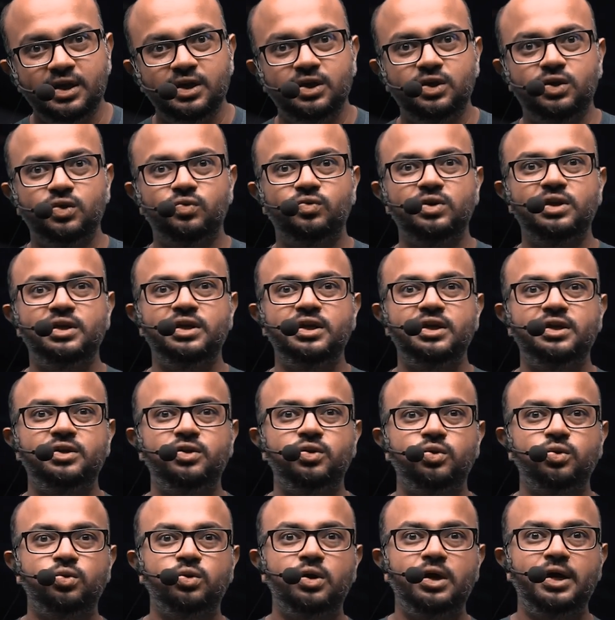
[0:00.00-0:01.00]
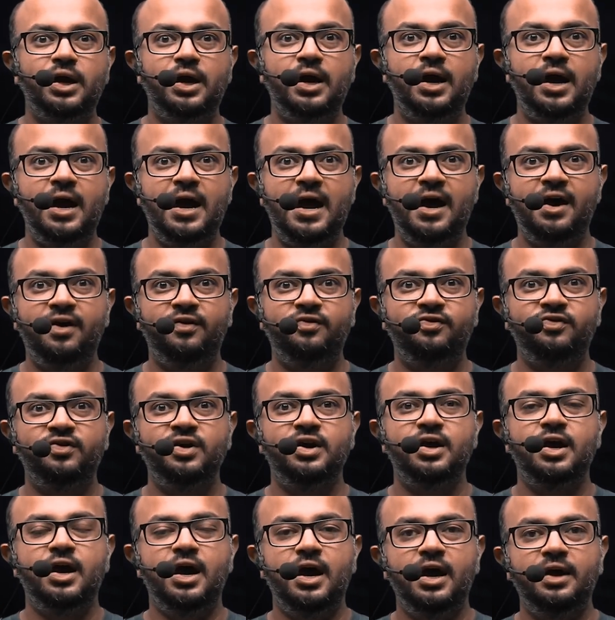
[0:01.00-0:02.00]
you will need to have
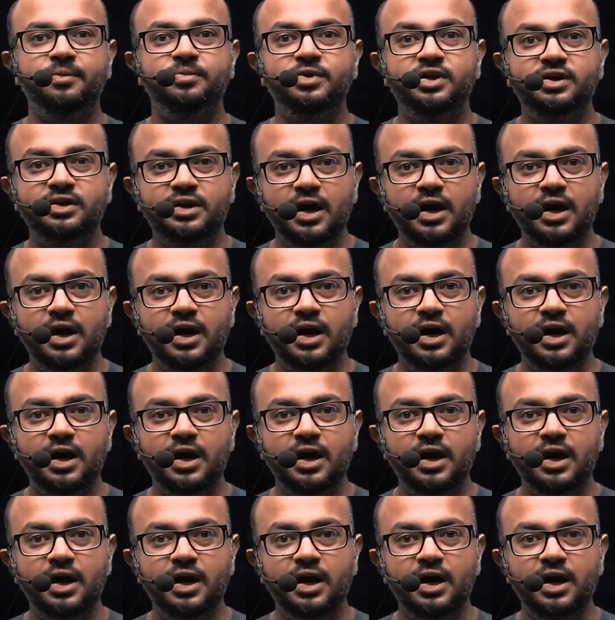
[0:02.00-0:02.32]
a,